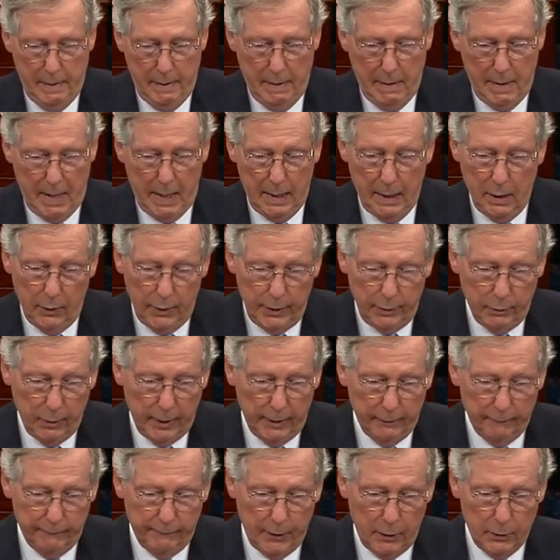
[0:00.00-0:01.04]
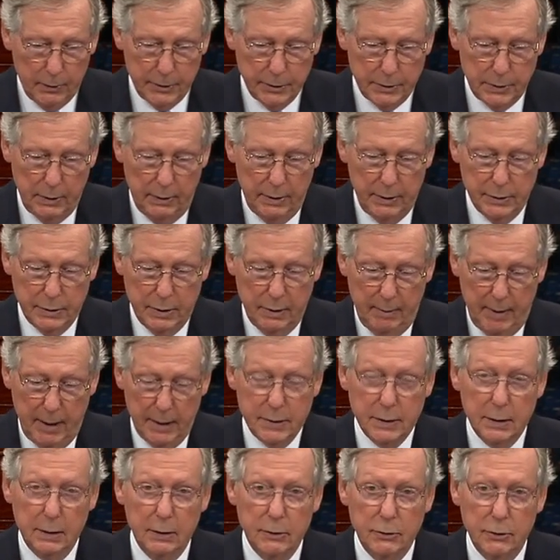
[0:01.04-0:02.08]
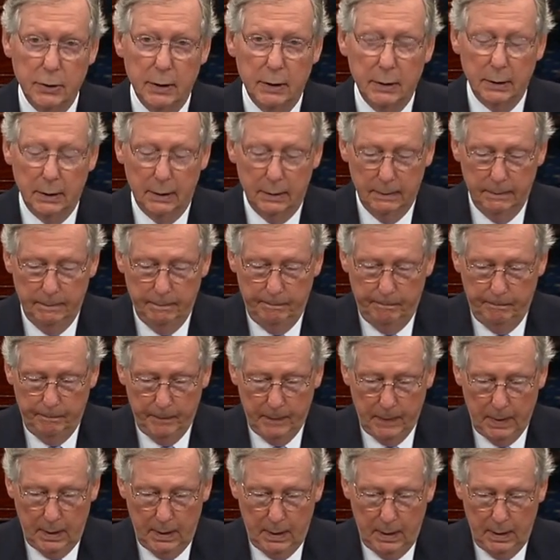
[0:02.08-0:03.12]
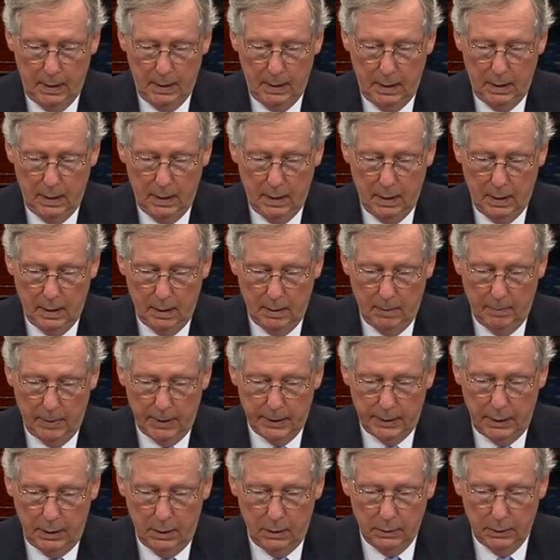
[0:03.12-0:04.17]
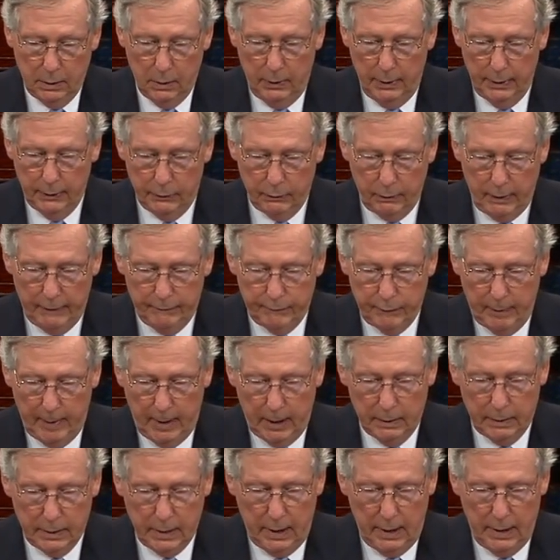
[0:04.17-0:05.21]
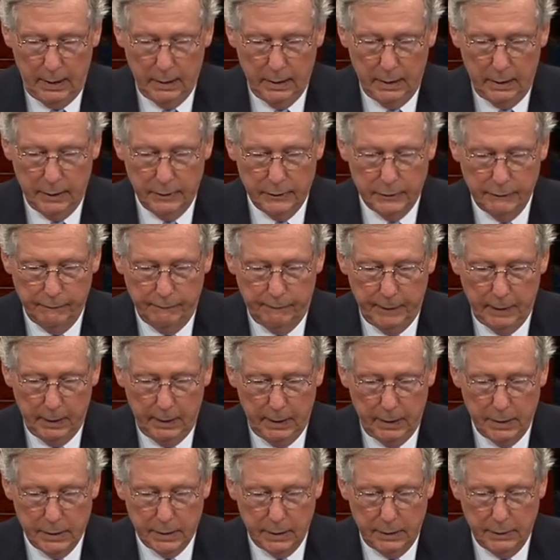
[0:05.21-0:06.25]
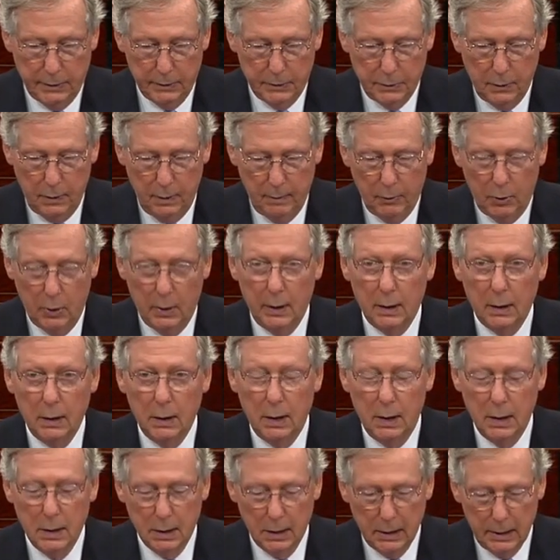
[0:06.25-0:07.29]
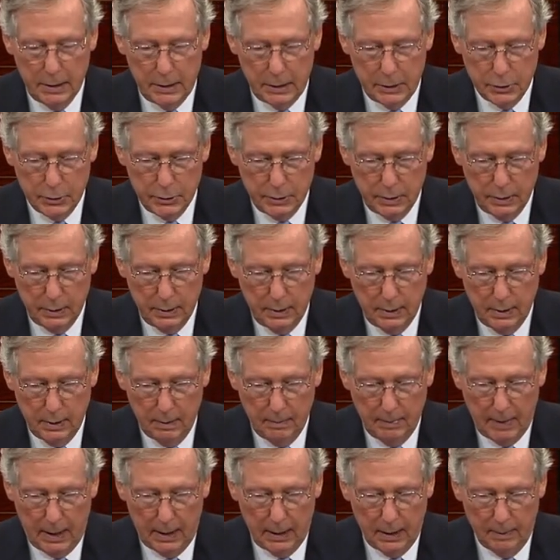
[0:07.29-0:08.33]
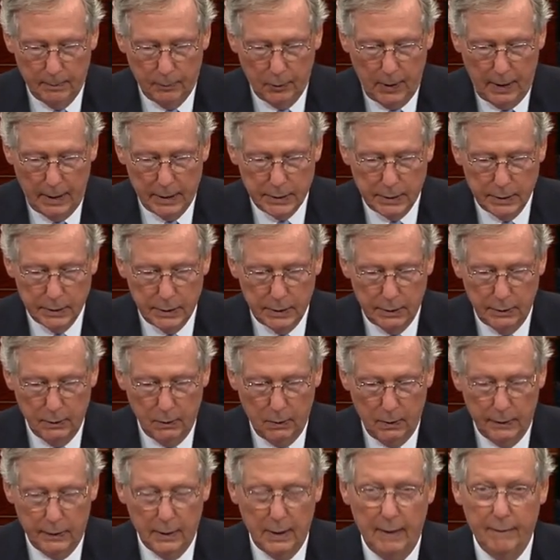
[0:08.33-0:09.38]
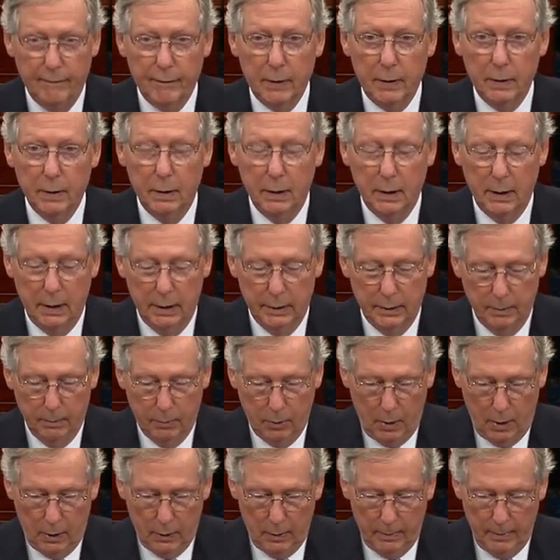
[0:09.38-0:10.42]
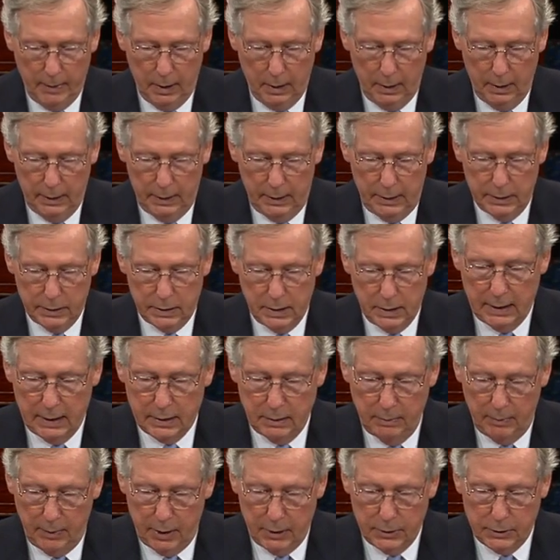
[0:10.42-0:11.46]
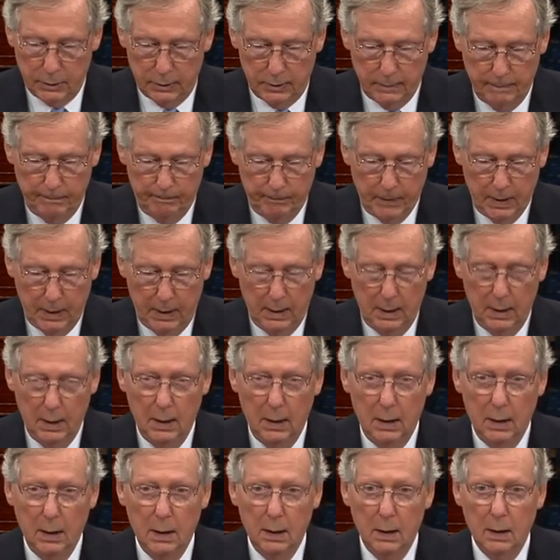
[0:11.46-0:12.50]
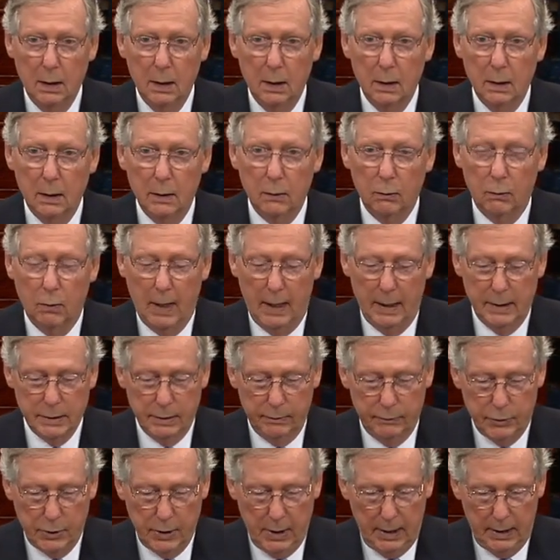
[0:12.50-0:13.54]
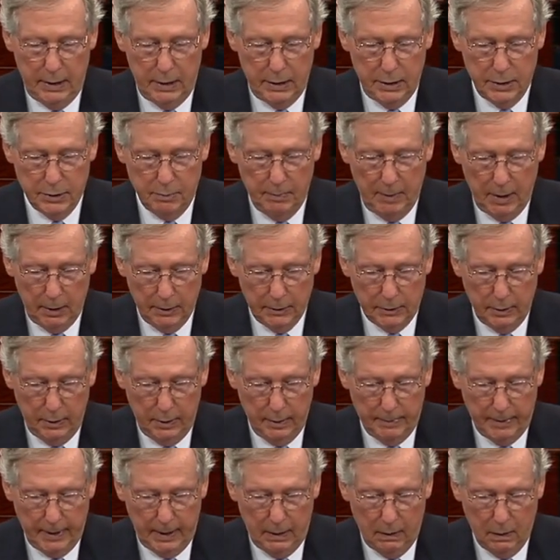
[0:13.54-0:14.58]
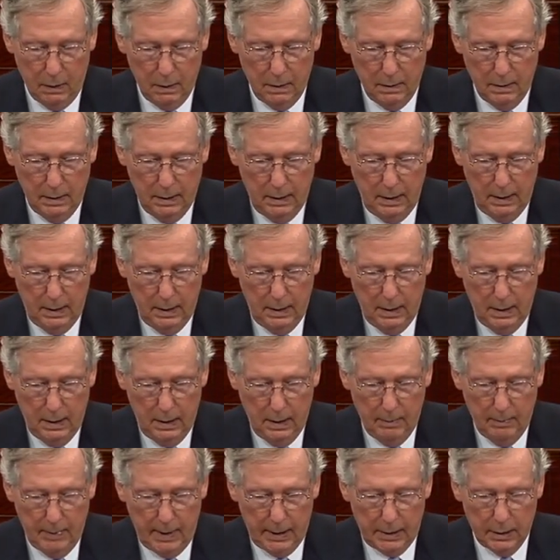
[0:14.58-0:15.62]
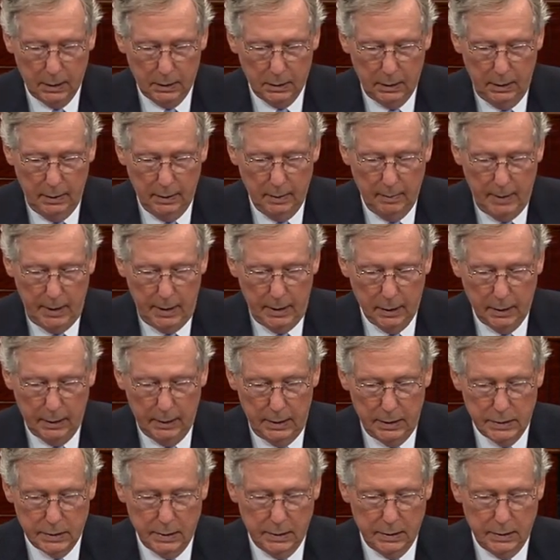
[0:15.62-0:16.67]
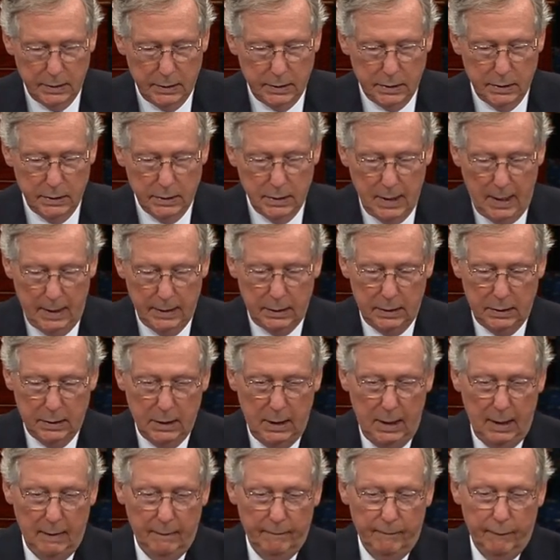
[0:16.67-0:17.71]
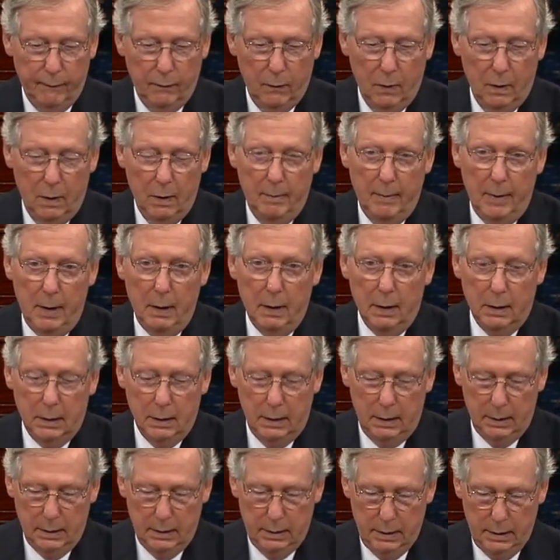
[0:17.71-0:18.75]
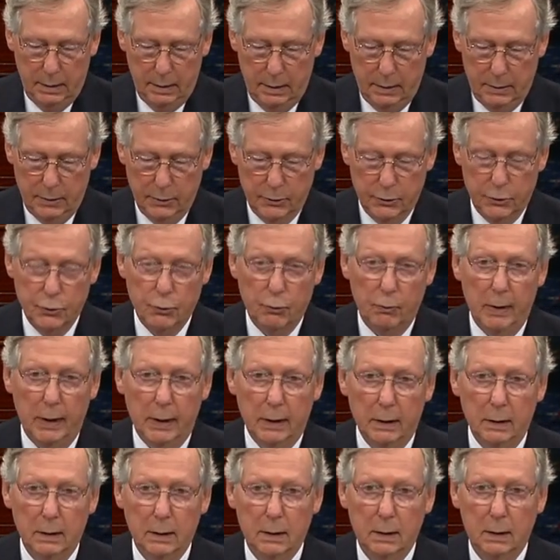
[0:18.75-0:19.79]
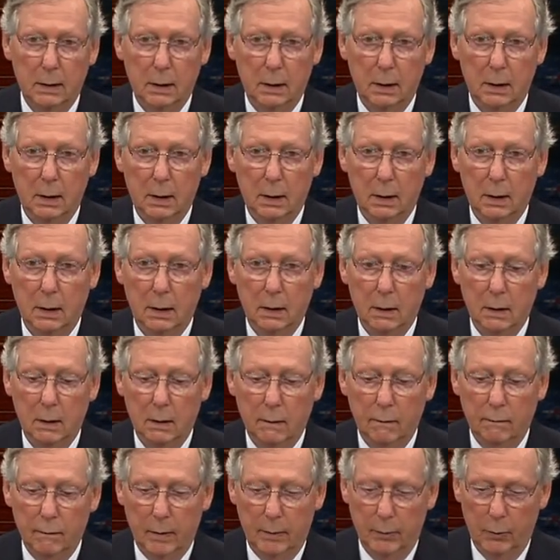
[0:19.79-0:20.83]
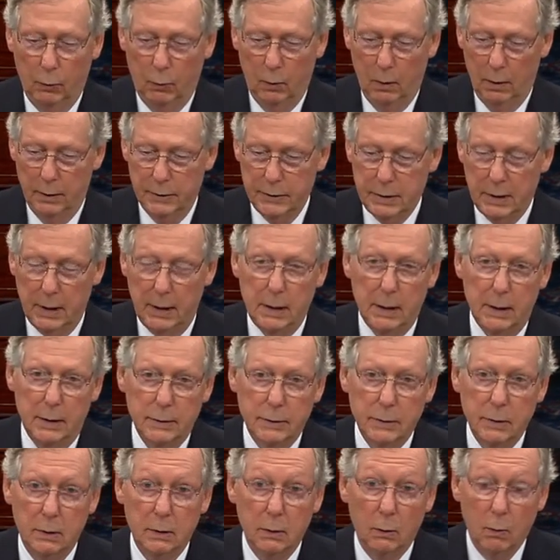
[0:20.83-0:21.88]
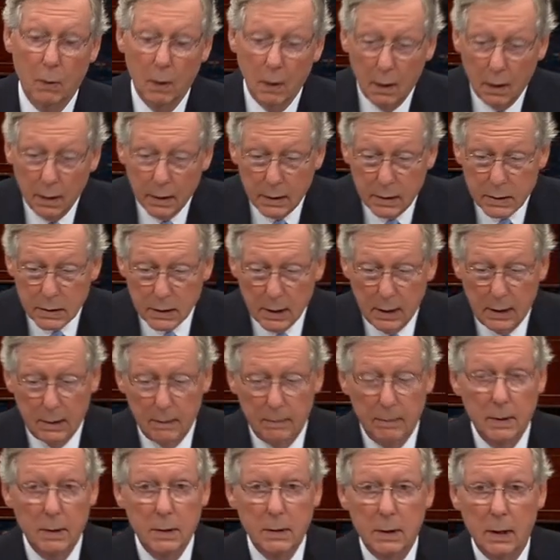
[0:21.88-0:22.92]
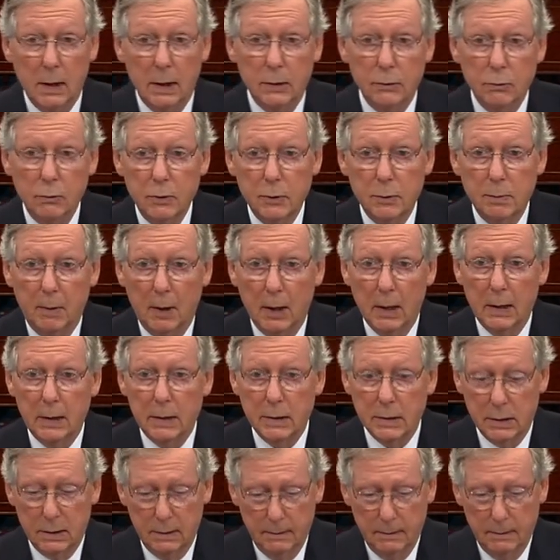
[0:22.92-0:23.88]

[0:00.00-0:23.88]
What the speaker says: I know he'd rather focus on his domestic agenda, but the ongoing threat from Al-Qaeda and its affiliates and the turmoil unleashed by uprisings in North Africa and the broader Middle East, to mention the rise of Chinese military power, make it clear to me, at least, that this is not the time for America to shrink from the world stage. The world is a dangerous place.